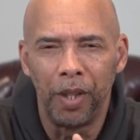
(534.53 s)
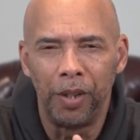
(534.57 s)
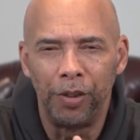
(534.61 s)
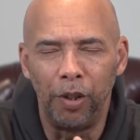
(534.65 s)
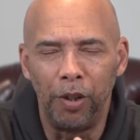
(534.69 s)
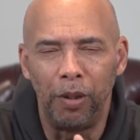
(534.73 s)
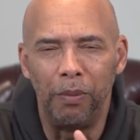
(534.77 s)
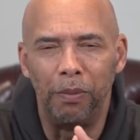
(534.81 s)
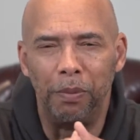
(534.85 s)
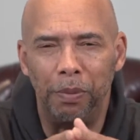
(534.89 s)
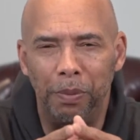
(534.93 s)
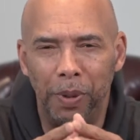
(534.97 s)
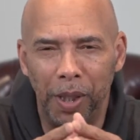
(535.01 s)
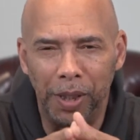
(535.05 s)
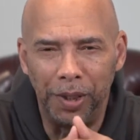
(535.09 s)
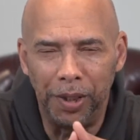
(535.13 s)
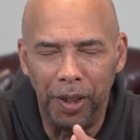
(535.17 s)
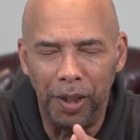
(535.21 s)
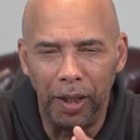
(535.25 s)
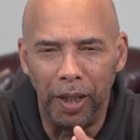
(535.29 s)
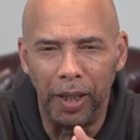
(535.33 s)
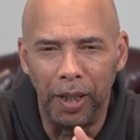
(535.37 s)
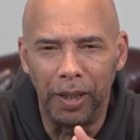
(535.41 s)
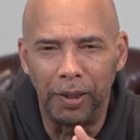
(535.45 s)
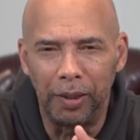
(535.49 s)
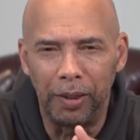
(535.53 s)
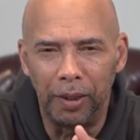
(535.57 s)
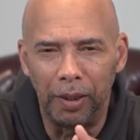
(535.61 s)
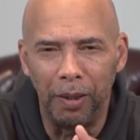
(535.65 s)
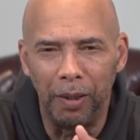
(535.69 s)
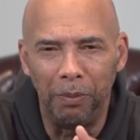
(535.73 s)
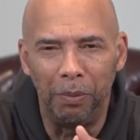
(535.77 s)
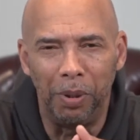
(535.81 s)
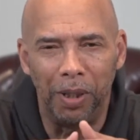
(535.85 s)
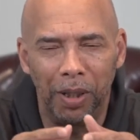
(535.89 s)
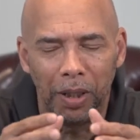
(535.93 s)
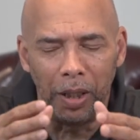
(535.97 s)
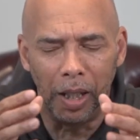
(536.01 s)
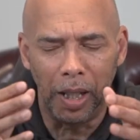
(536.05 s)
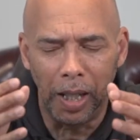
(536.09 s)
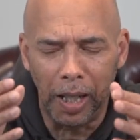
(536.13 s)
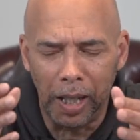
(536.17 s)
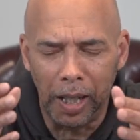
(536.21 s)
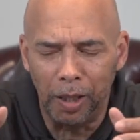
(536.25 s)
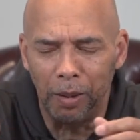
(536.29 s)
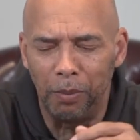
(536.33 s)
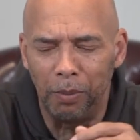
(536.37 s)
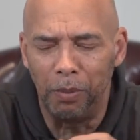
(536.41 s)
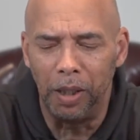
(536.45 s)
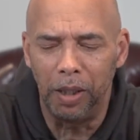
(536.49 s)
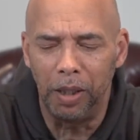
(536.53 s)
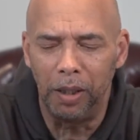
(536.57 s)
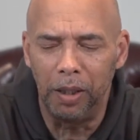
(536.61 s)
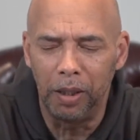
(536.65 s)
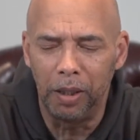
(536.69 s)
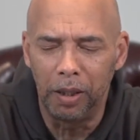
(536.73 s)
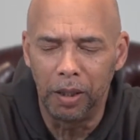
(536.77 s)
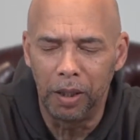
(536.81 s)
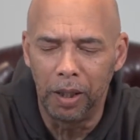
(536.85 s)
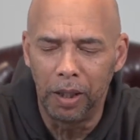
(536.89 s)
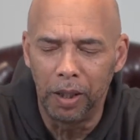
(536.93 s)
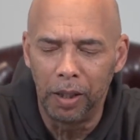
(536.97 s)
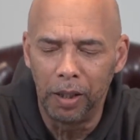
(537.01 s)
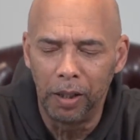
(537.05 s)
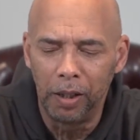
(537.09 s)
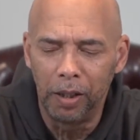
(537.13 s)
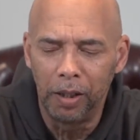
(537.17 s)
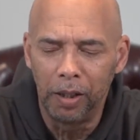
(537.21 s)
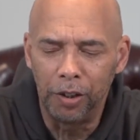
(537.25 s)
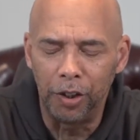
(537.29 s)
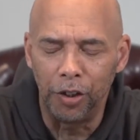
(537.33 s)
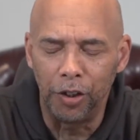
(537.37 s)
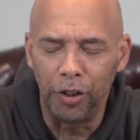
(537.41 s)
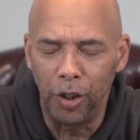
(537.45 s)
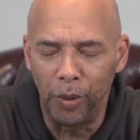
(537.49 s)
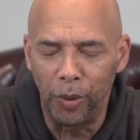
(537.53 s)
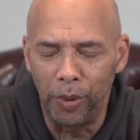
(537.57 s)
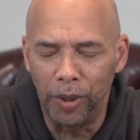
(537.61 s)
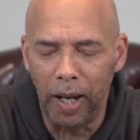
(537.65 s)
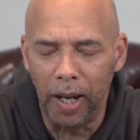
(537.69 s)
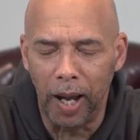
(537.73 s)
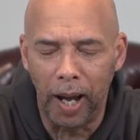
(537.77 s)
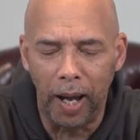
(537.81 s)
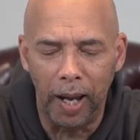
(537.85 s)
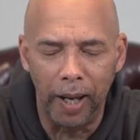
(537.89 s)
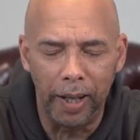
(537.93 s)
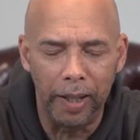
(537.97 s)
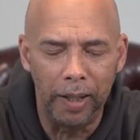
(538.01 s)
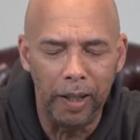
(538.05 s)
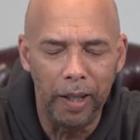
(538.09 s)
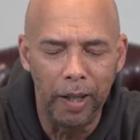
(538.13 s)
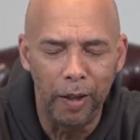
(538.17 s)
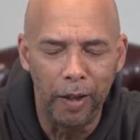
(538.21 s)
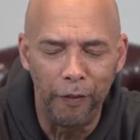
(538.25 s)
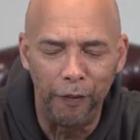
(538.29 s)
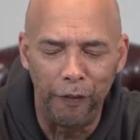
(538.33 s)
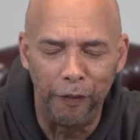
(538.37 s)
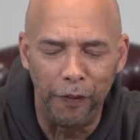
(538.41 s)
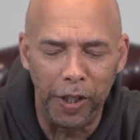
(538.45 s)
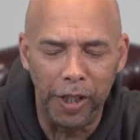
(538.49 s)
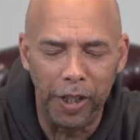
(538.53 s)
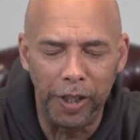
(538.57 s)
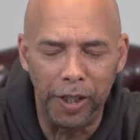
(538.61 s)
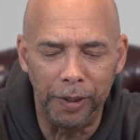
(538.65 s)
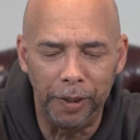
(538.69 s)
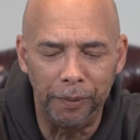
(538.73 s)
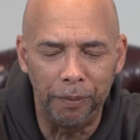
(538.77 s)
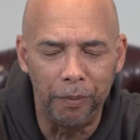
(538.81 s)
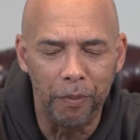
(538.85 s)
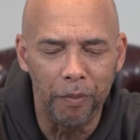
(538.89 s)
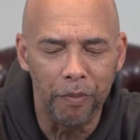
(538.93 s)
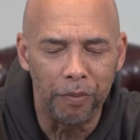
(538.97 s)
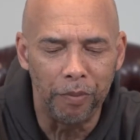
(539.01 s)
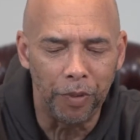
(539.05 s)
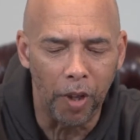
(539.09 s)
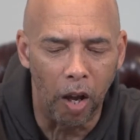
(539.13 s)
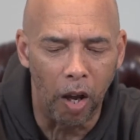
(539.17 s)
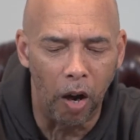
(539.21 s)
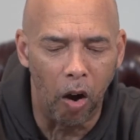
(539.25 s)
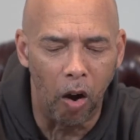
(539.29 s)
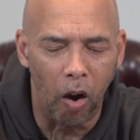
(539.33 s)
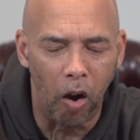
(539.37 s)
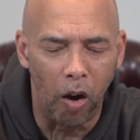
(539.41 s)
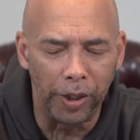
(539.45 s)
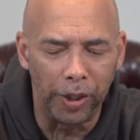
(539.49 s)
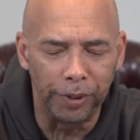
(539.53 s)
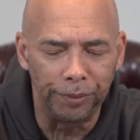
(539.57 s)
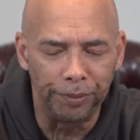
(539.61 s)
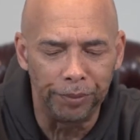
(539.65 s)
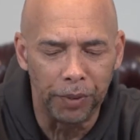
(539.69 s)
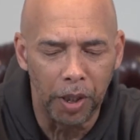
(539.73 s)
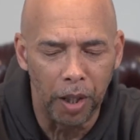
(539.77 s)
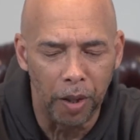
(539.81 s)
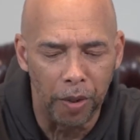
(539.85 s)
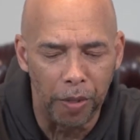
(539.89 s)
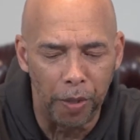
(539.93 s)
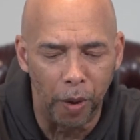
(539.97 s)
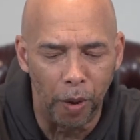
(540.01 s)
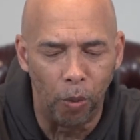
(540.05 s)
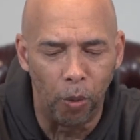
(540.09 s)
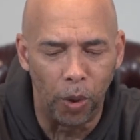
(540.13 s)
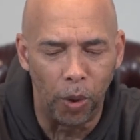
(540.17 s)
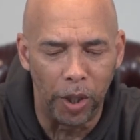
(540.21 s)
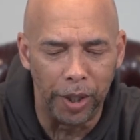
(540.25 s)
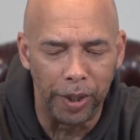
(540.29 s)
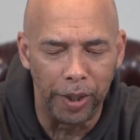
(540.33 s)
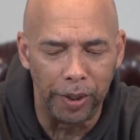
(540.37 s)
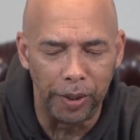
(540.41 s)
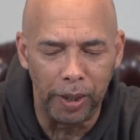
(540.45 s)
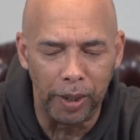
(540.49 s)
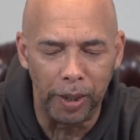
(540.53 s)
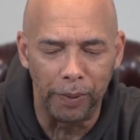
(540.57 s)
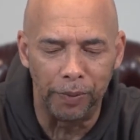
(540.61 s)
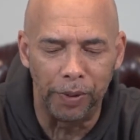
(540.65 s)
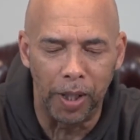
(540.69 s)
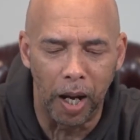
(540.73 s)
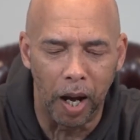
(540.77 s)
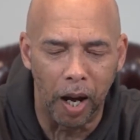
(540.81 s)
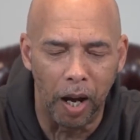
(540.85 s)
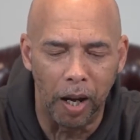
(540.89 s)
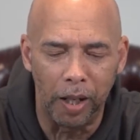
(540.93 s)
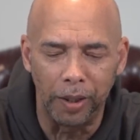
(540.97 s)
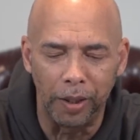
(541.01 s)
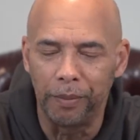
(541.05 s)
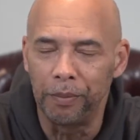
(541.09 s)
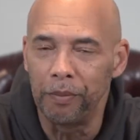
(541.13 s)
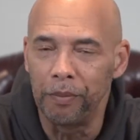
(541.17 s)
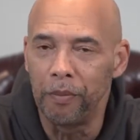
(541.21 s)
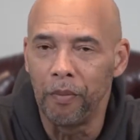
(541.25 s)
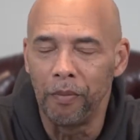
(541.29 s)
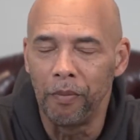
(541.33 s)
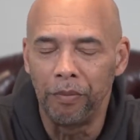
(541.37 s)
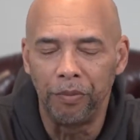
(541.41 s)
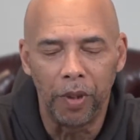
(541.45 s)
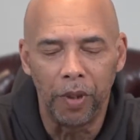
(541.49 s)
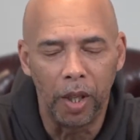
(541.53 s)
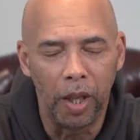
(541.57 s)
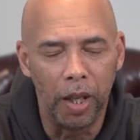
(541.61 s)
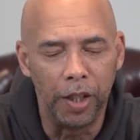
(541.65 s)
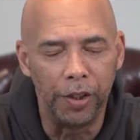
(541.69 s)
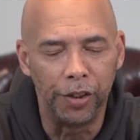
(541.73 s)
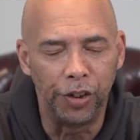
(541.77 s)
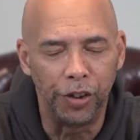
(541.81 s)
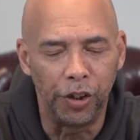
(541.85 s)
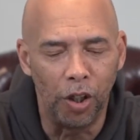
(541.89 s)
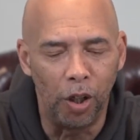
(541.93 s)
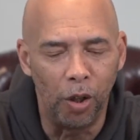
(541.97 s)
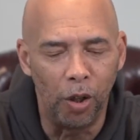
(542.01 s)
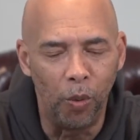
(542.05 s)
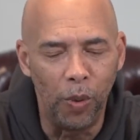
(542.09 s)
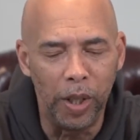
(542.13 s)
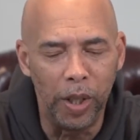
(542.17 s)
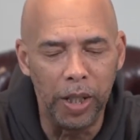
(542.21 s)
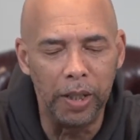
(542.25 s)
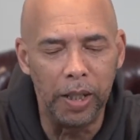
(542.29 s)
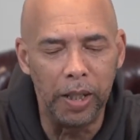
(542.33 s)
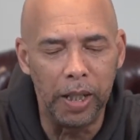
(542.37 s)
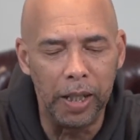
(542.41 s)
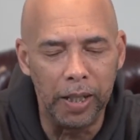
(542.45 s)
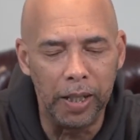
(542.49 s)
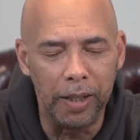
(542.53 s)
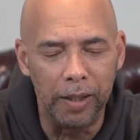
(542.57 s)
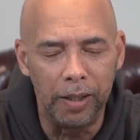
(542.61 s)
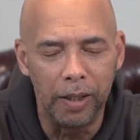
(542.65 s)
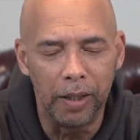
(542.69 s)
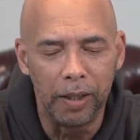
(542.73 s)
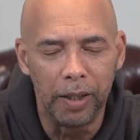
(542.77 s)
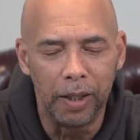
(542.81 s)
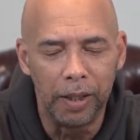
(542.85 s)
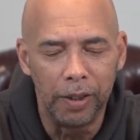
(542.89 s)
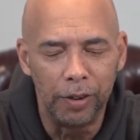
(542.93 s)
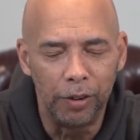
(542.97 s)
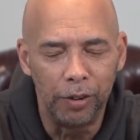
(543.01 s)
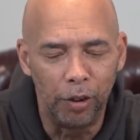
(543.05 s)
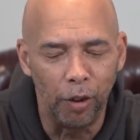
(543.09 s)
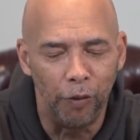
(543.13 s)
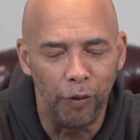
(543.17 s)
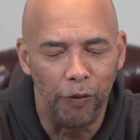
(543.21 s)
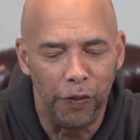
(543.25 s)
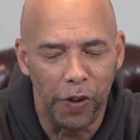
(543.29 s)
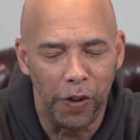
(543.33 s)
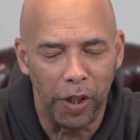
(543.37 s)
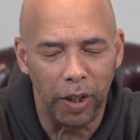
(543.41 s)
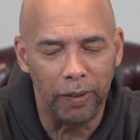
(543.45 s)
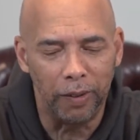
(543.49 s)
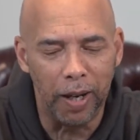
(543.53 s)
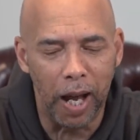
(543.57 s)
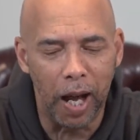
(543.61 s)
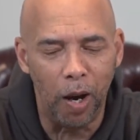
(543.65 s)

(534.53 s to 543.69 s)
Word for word: So busyness can be an enemy to you and I feeding on the Word of God. And so we need to figure